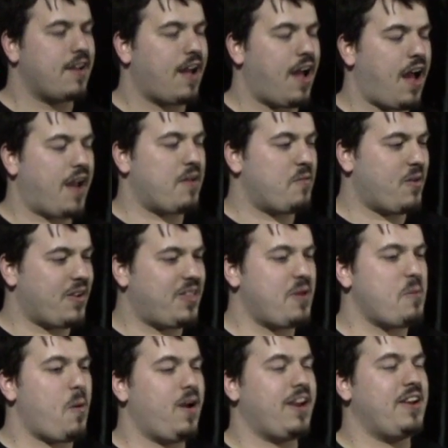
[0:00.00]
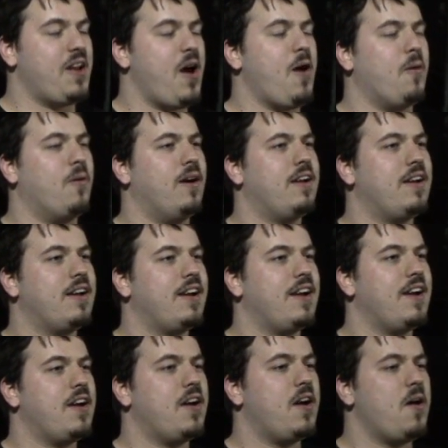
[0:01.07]
I really want to know.
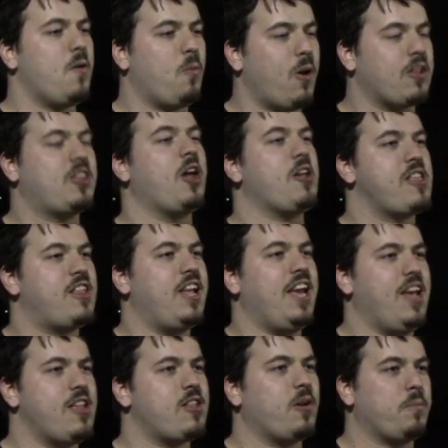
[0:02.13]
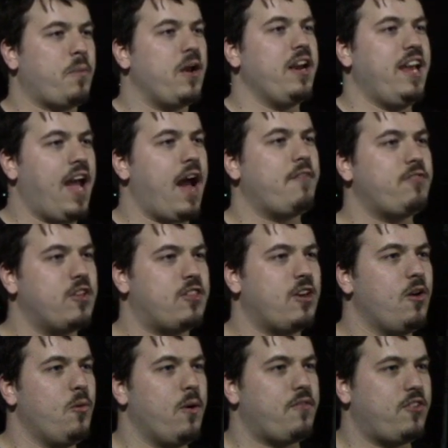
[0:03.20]
What does the Easter Bunny have to
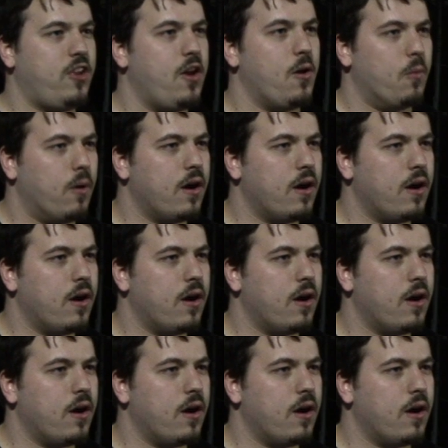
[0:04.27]
do with you?